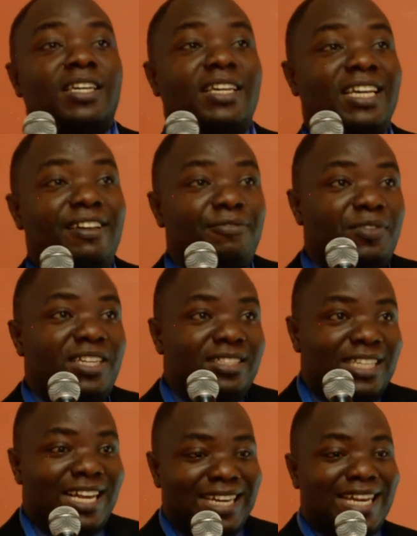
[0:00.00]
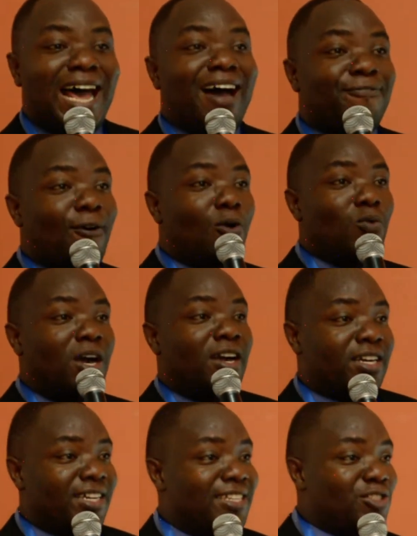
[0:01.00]
even the love for
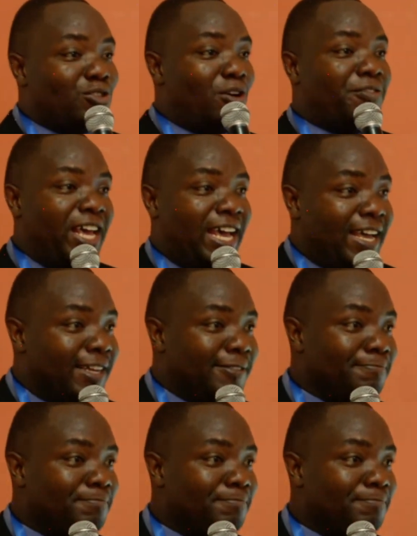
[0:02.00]
work is not there.